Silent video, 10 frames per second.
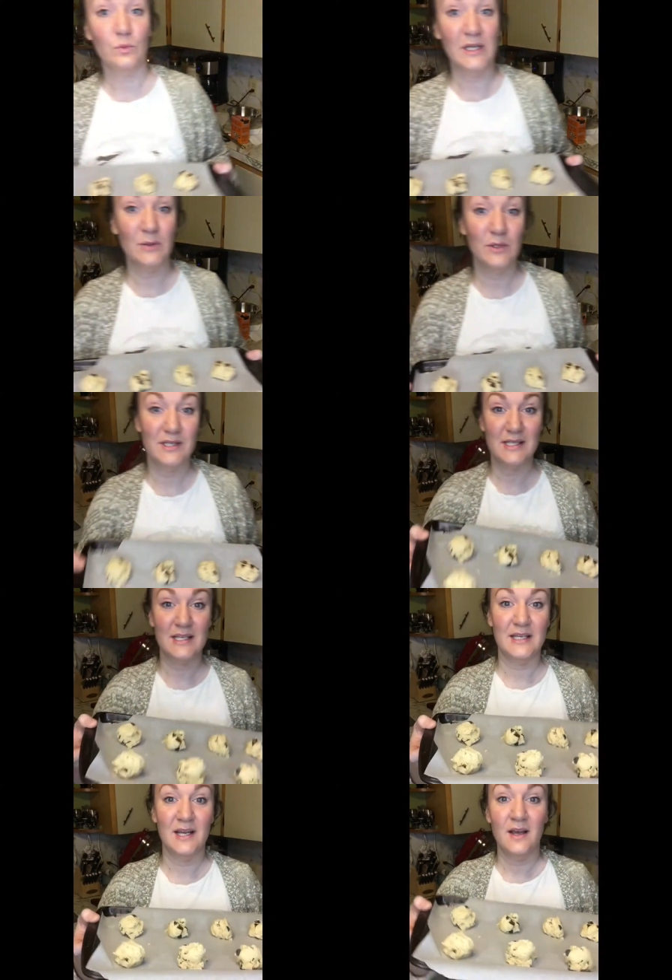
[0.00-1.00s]
we will
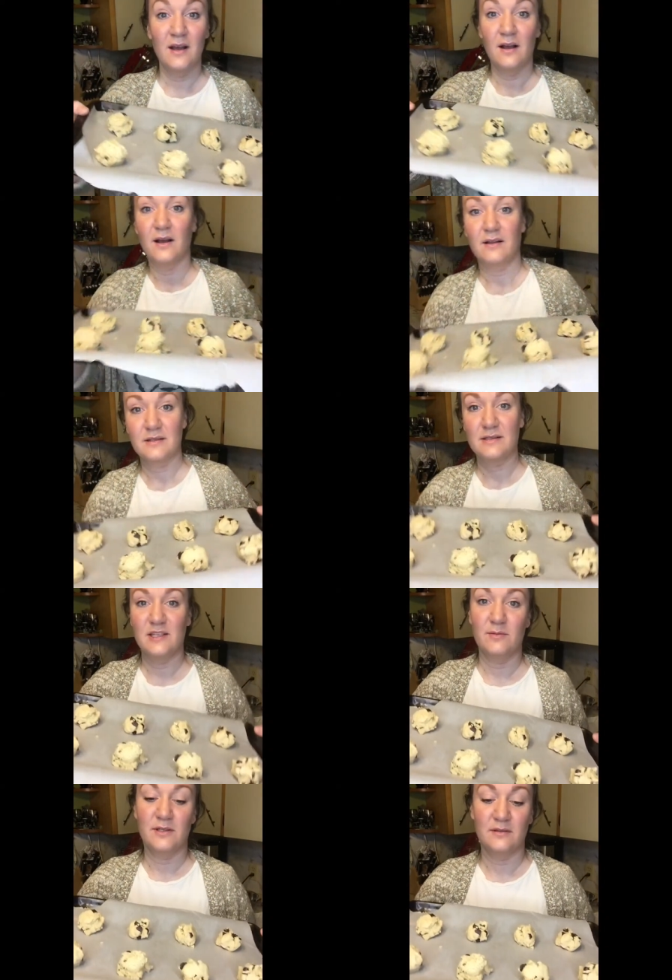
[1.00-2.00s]
see hot,
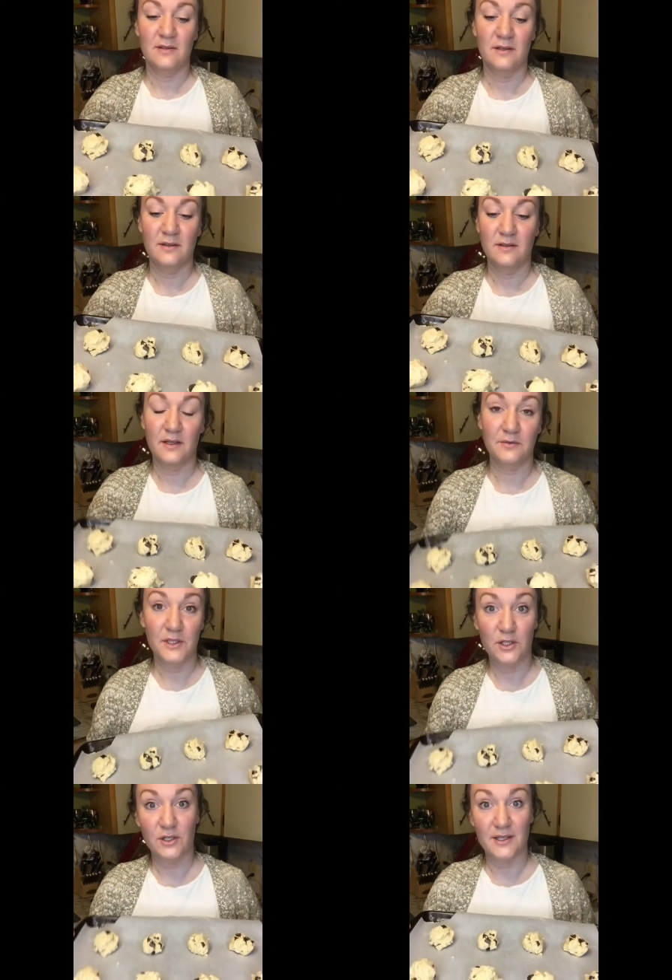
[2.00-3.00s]
steaming, lovely
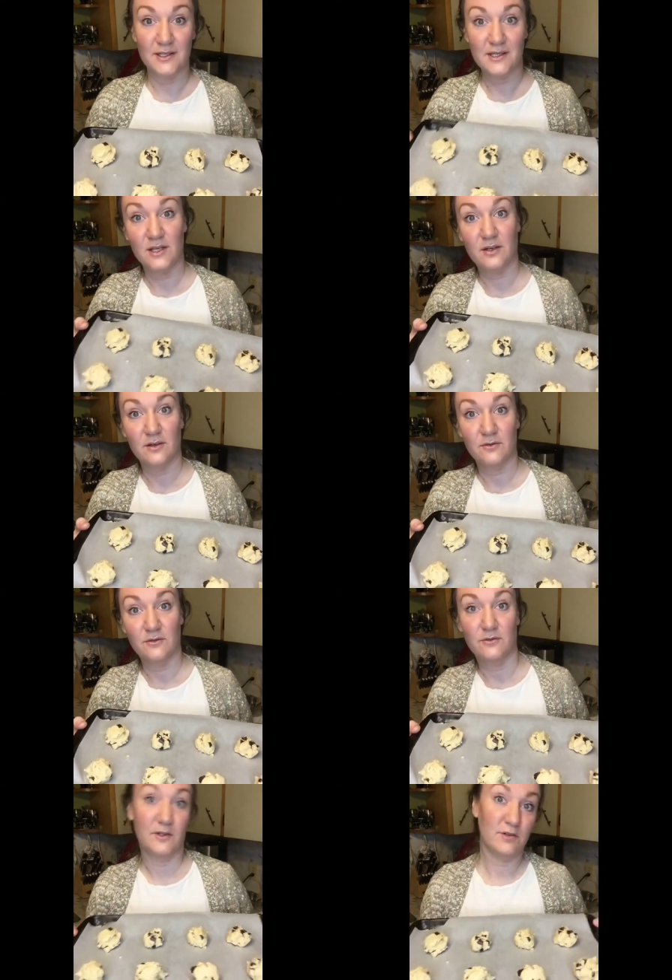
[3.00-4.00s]
cookies here
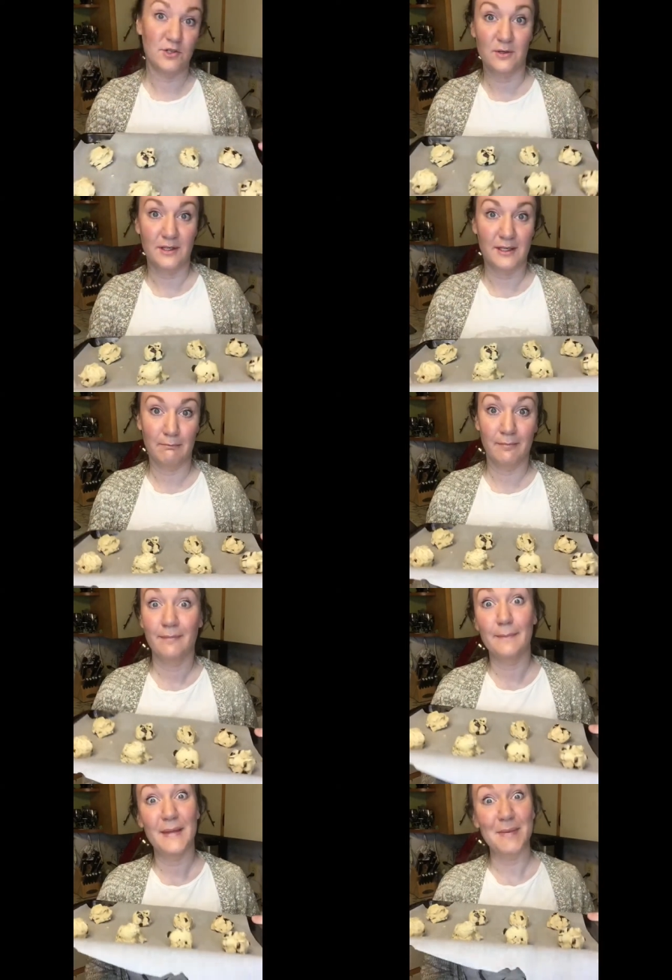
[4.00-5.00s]
very shortly.
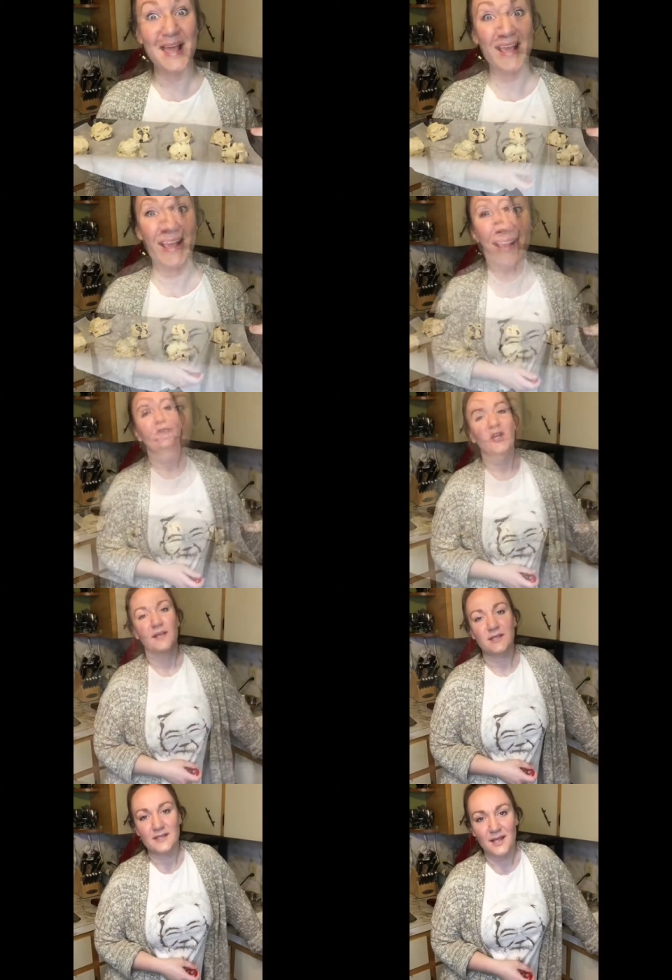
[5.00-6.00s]
Bye-bye.
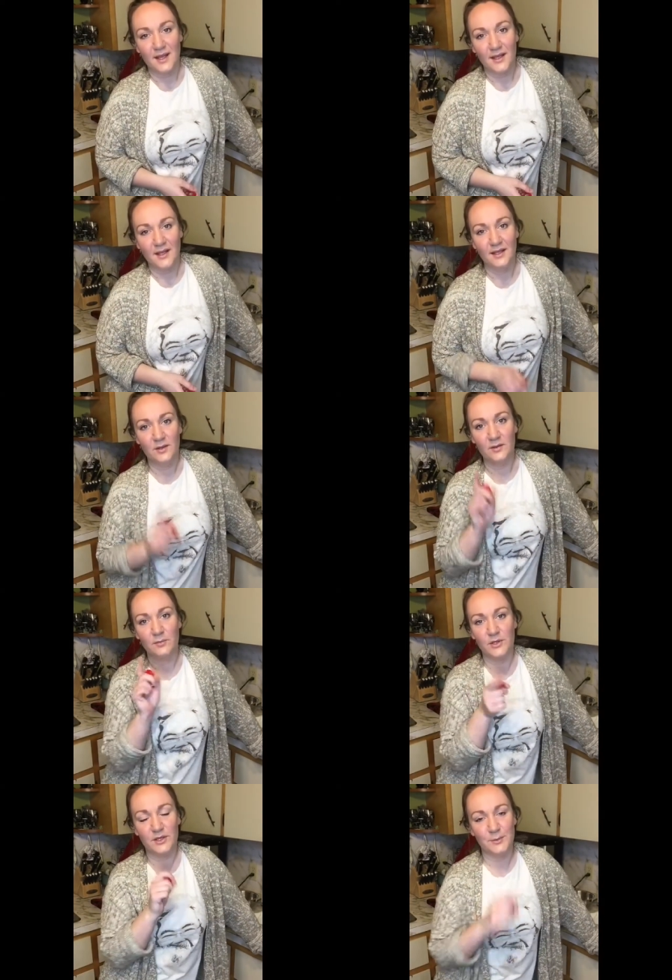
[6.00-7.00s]
Forgot to say,
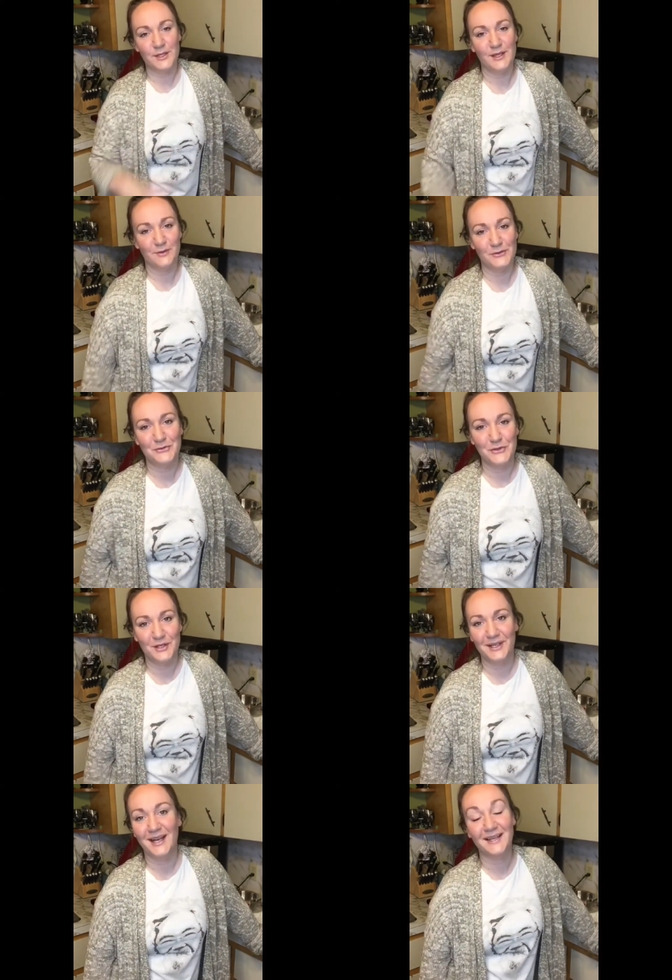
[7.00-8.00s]
put them in the oven
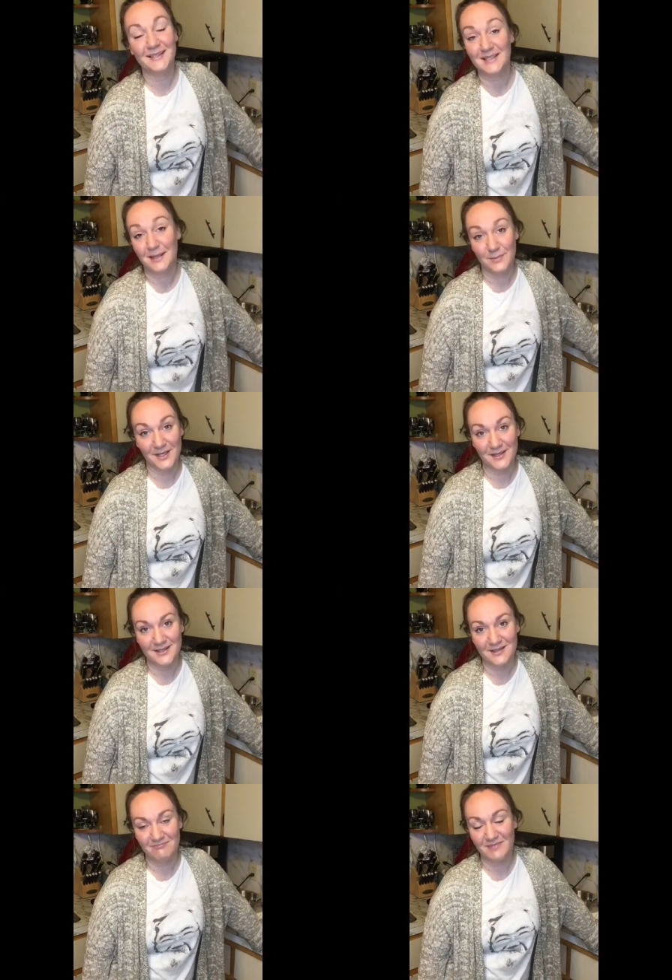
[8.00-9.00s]
for 8 to 10
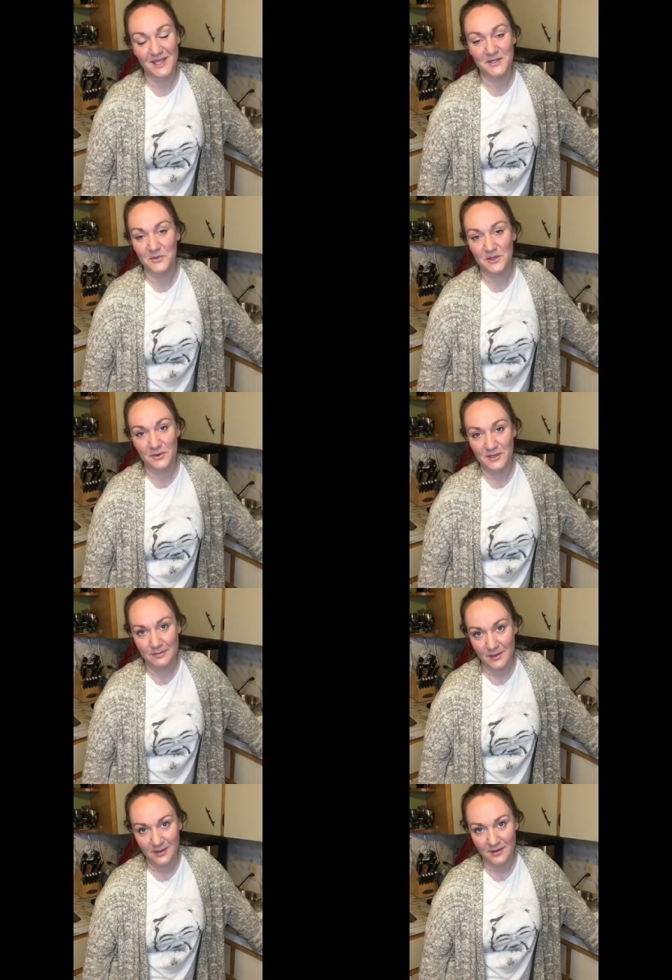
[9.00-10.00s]
minutes. That's what the
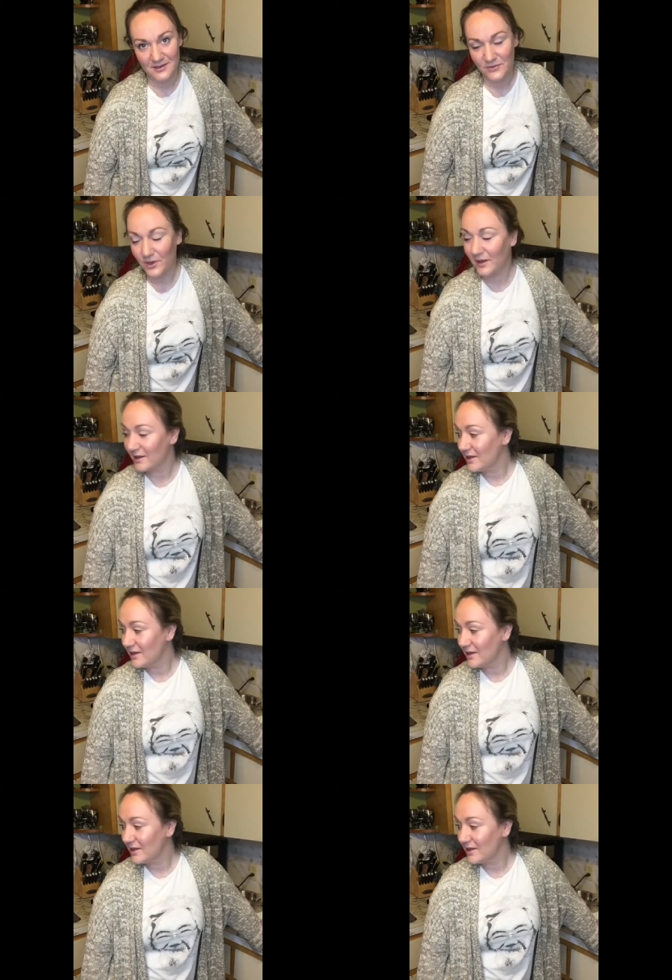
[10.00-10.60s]
recipe calls for.